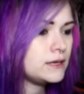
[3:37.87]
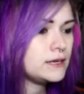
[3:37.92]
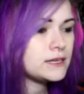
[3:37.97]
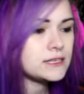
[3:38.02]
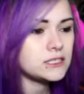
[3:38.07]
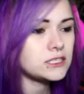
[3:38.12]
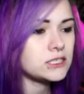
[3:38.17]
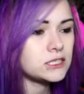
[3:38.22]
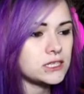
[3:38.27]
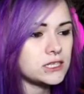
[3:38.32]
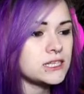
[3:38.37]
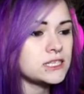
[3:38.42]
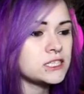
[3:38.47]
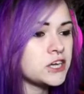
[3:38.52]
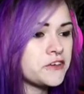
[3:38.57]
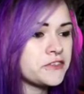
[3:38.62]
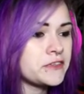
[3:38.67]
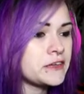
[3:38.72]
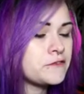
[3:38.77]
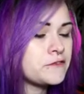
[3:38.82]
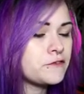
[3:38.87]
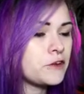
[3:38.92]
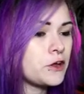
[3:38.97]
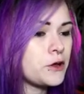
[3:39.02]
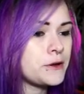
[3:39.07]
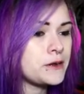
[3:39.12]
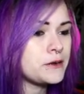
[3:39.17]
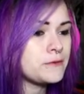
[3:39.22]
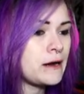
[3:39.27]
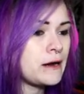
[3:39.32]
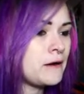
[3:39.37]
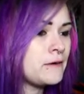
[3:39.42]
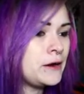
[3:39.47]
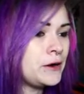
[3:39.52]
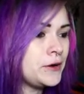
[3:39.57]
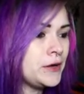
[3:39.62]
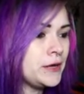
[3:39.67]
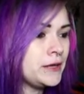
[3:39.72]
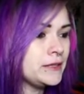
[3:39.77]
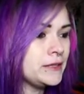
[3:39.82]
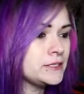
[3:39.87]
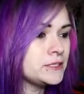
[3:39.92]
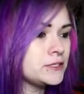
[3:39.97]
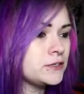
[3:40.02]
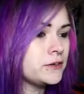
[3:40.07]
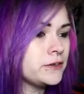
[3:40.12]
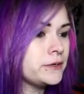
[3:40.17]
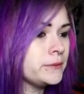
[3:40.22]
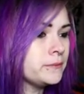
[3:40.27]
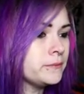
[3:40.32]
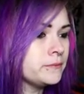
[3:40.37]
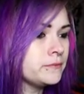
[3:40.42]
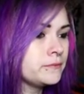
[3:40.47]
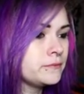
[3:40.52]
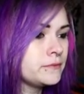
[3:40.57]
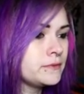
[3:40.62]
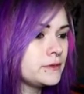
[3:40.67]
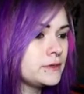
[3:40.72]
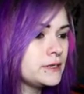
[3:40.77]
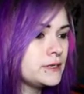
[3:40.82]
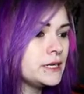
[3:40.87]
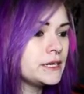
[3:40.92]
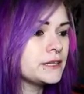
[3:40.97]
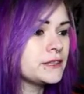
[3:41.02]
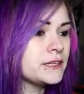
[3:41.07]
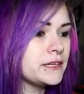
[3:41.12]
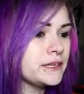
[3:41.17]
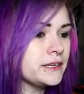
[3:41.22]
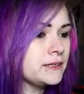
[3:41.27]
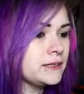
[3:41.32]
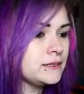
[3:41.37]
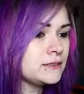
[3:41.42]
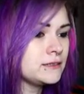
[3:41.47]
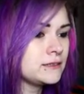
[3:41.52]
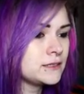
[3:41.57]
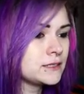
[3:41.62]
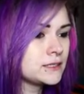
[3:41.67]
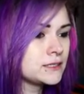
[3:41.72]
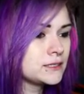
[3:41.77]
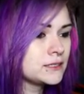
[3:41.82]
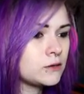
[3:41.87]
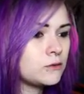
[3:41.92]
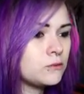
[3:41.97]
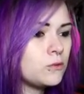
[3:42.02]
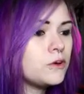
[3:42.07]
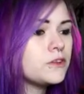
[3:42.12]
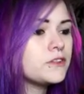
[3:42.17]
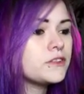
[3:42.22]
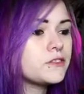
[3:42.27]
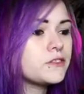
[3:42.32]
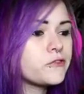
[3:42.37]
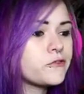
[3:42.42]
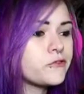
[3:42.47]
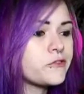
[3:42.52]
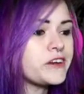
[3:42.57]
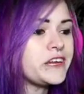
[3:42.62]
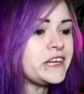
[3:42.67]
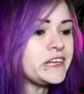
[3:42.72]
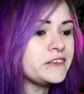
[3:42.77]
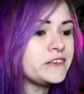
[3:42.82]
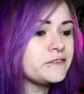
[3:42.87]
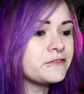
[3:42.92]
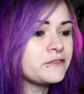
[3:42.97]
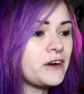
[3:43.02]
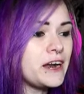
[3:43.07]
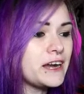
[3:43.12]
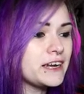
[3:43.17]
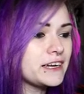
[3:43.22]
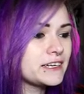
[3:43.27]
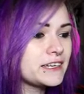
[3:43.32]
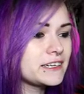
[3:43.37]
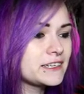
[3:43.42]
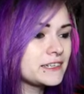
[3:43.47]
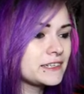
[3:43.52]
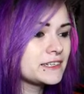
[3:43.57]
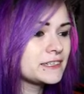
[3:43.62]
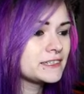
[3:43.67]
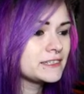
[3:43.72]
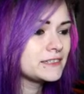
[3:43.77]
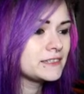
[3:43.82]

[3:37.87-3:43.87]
And there's, there's nothing floating around out here this time. Nothing. What the freaking frack?